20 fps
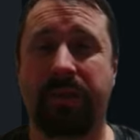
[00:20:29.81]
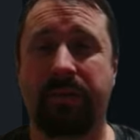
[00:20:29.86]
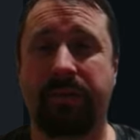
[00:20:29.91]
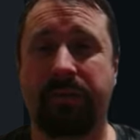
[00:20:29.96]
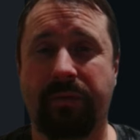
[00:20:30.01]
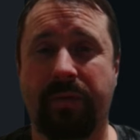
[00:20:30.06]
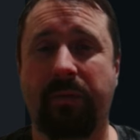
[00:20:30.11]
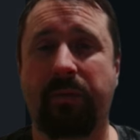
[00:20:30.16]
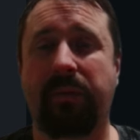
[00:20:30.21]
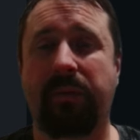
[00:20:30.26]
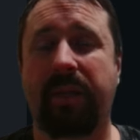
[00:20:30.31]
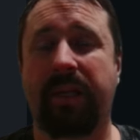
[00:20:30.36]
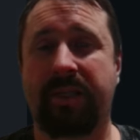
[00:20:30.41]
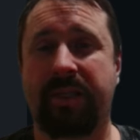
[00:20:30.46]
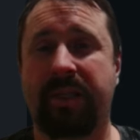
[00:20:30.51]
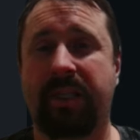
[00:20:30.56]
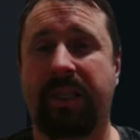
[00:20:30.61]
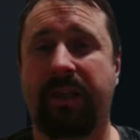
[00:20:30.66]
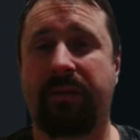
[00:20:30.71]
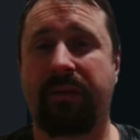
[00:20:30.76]
of
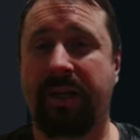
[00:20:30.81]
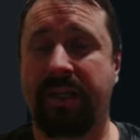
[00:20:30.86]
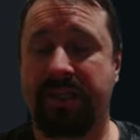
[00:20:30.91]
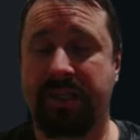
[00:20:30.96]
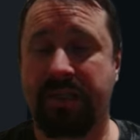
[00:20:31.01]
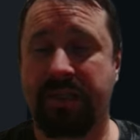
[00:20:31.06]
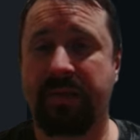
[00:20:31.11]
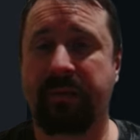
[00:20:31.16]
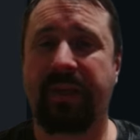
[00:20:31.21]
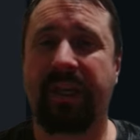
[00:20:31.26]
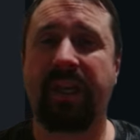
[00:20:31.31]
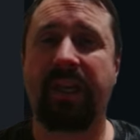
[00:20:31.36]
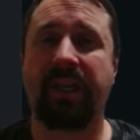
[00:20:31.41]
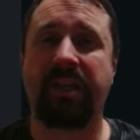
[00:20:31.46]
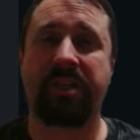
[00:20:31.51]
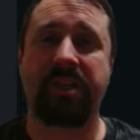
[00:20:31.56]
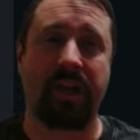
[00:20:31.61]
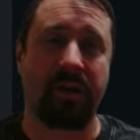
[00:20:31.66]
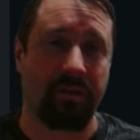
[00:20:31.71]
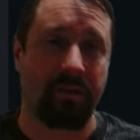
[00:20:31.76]
complexity, right? So there's a beginner
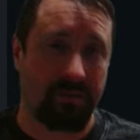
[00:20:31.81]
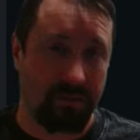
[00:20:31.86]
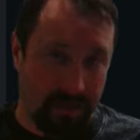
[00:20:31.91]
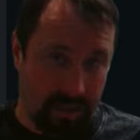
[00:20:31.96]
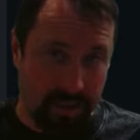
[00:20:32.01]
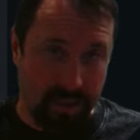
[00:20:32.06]
channel.